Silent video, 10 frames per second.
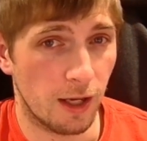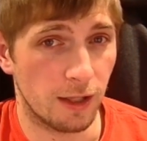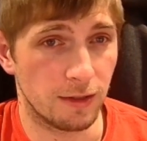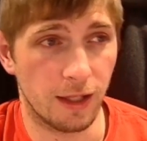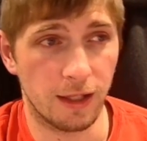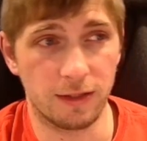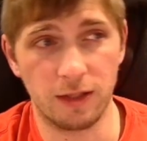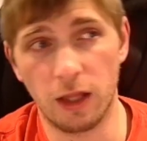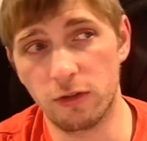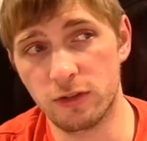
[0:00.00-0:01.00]
and then
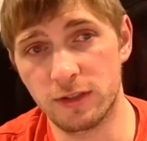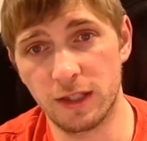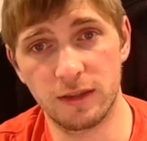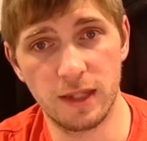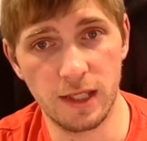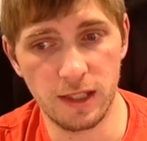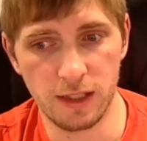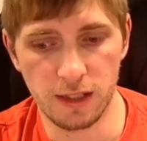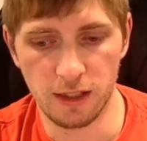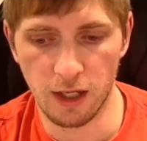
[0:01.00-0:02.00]
others did
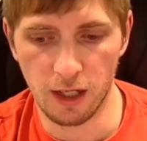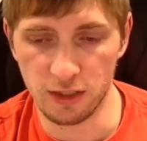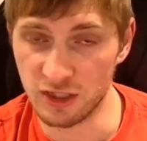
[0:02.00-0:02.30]
the uh,